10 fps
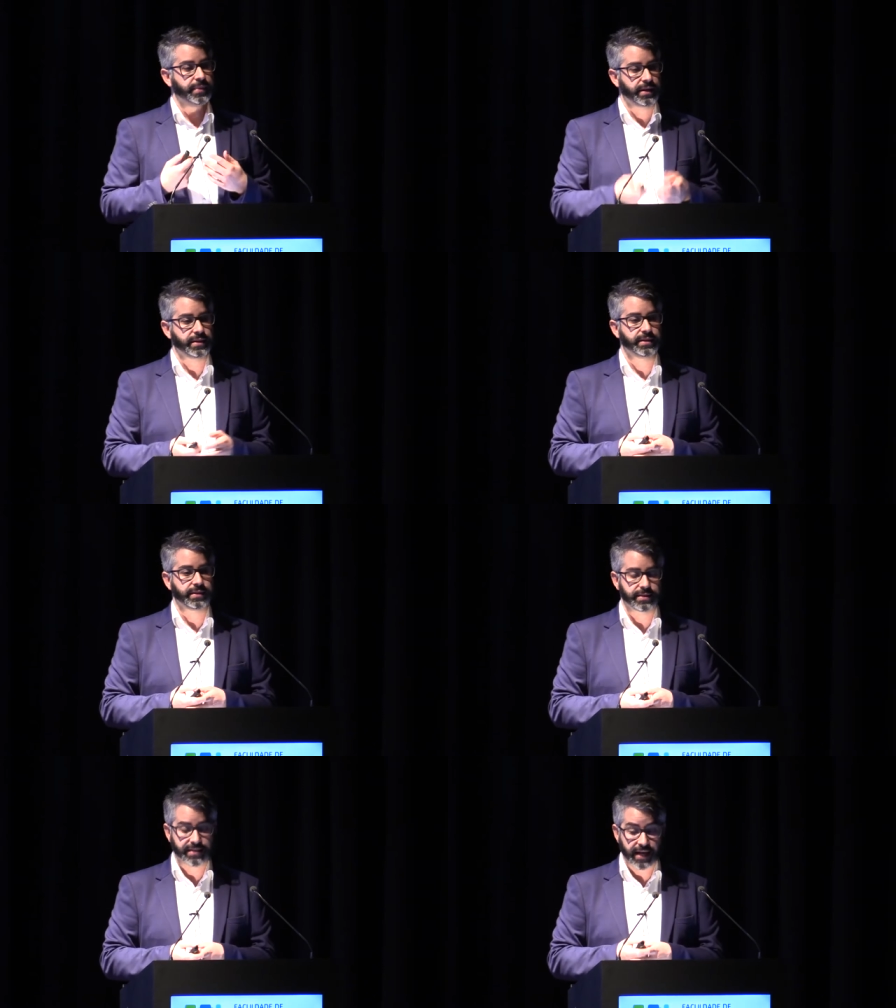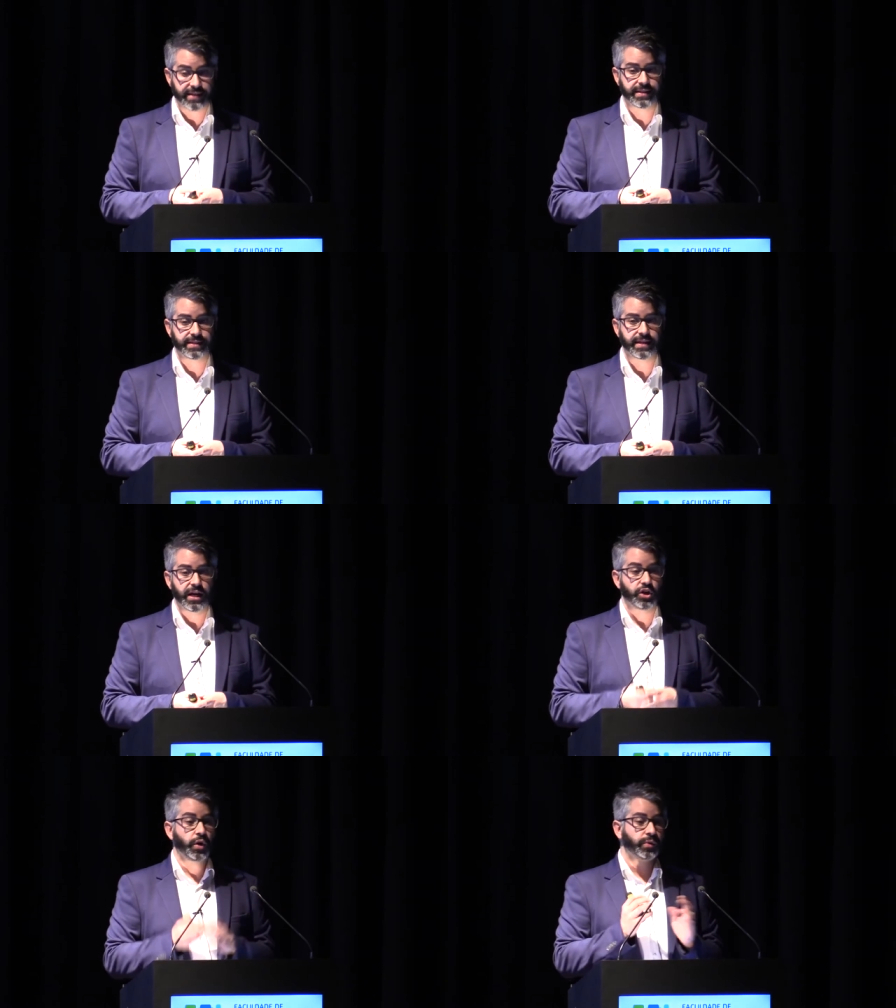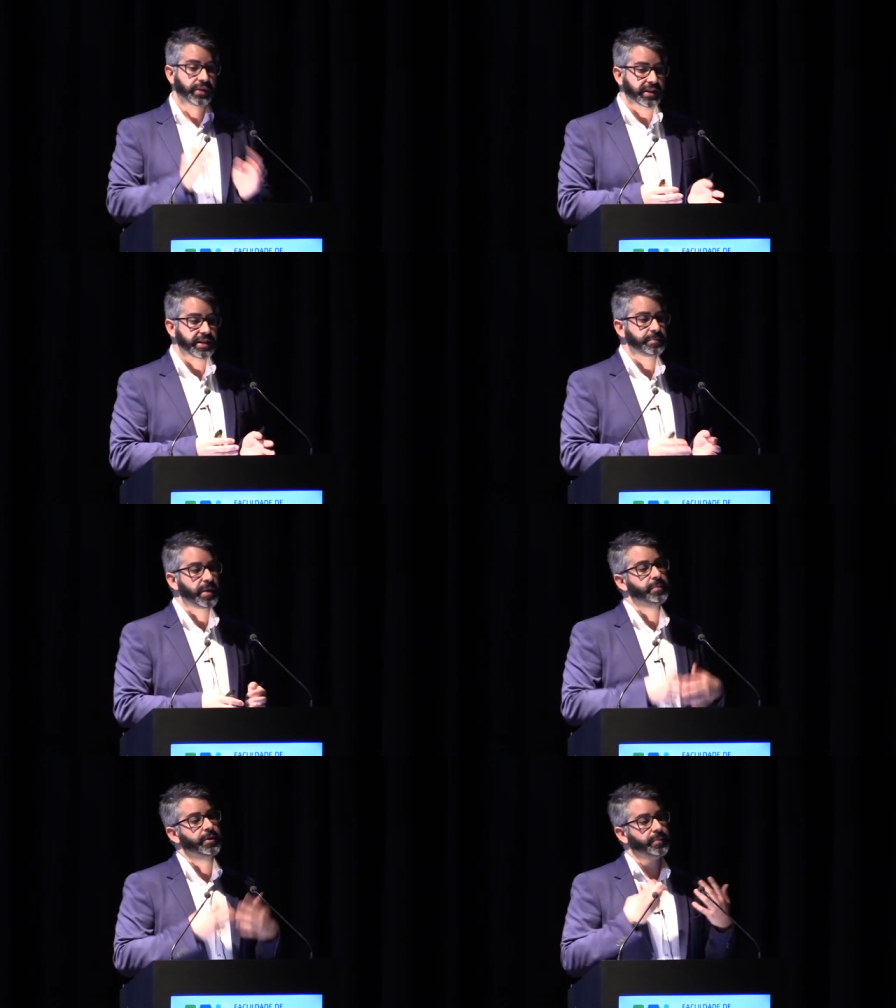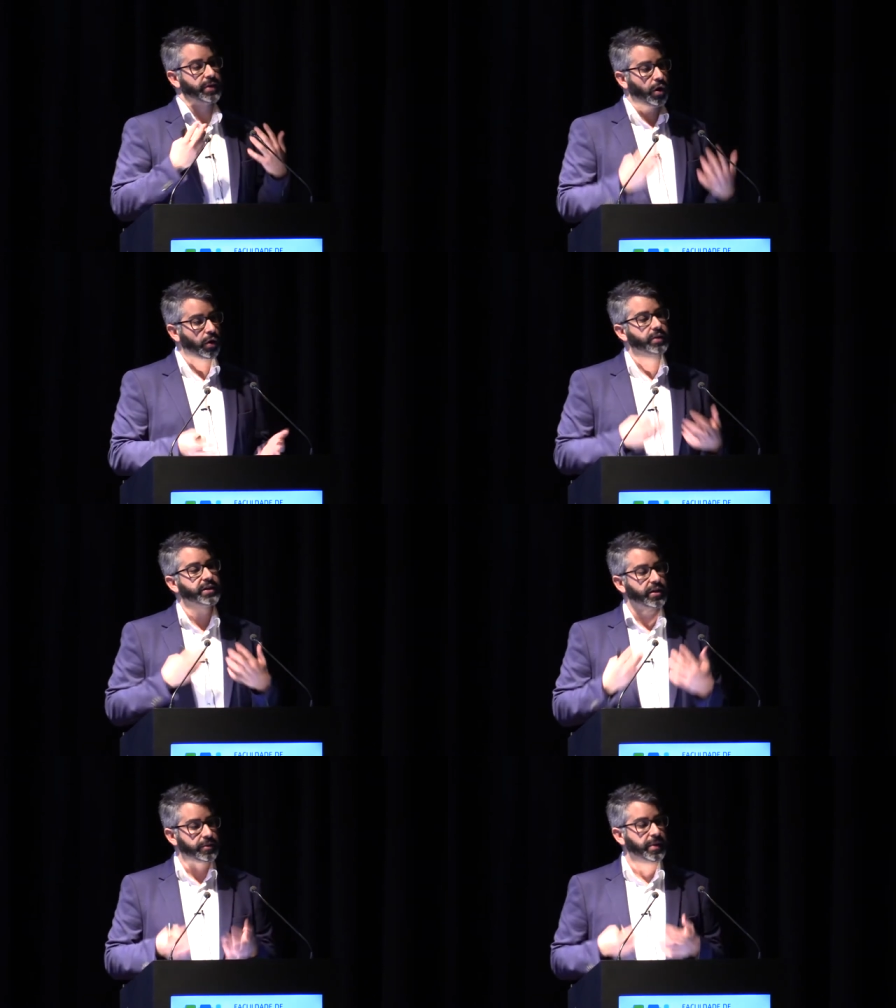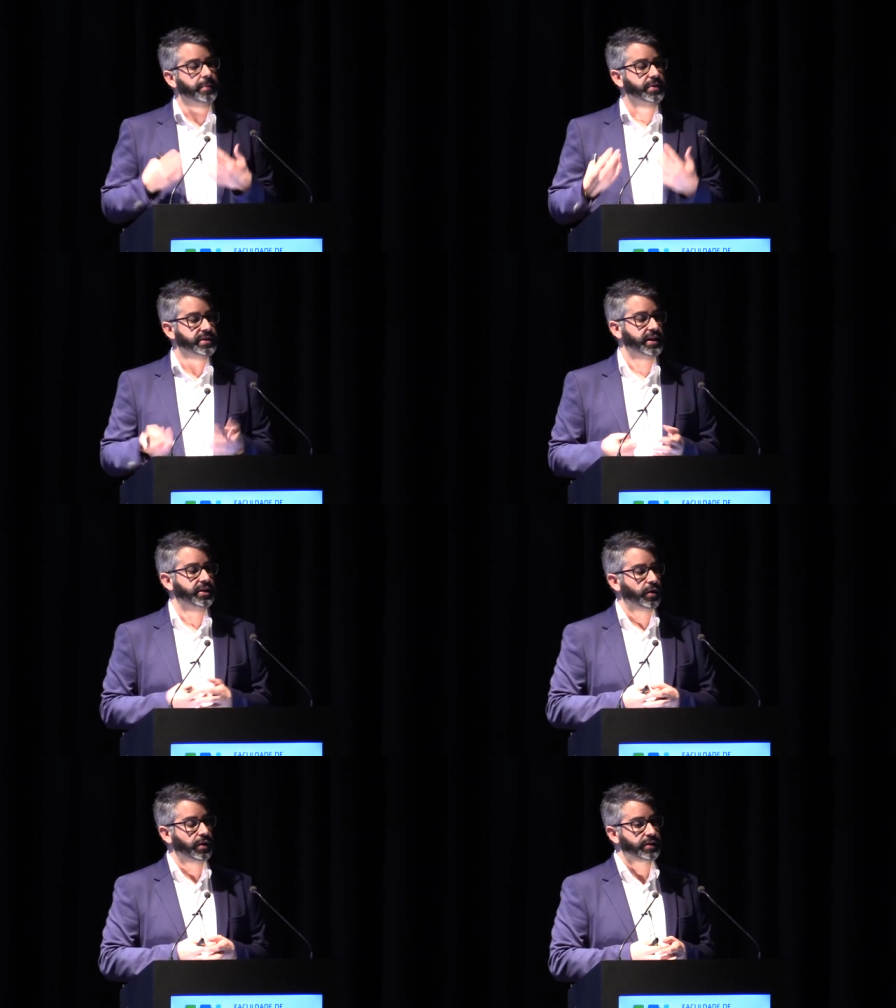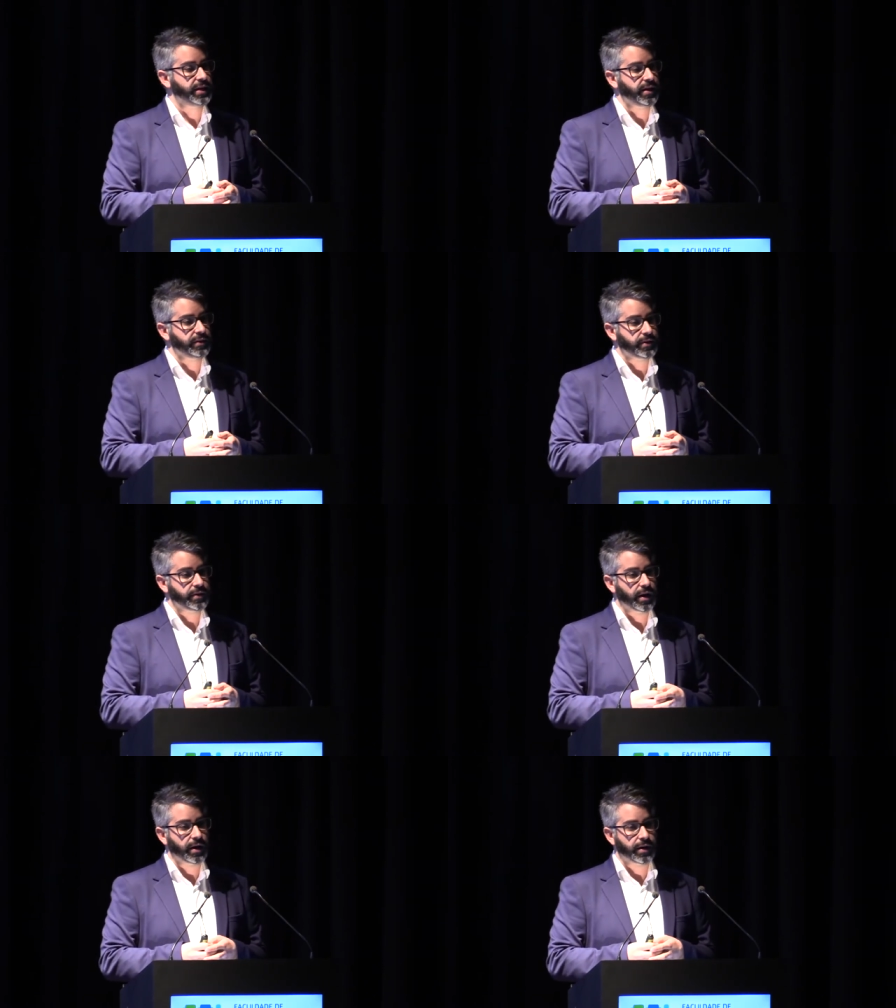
being cited, not only this paper, but all the other papers and all the other